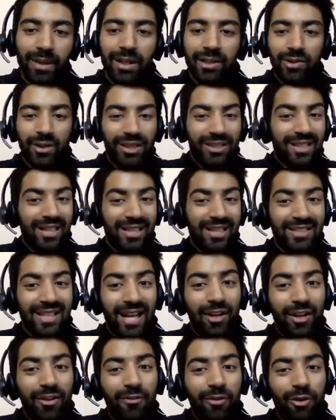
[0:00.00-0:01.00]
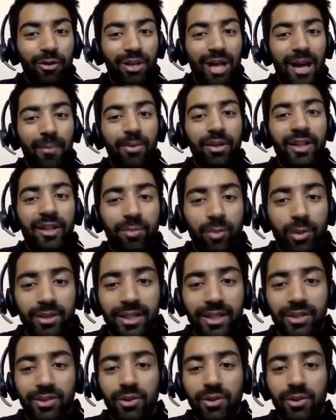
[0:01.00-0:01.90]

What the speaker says: So it's kind of a collaborative project.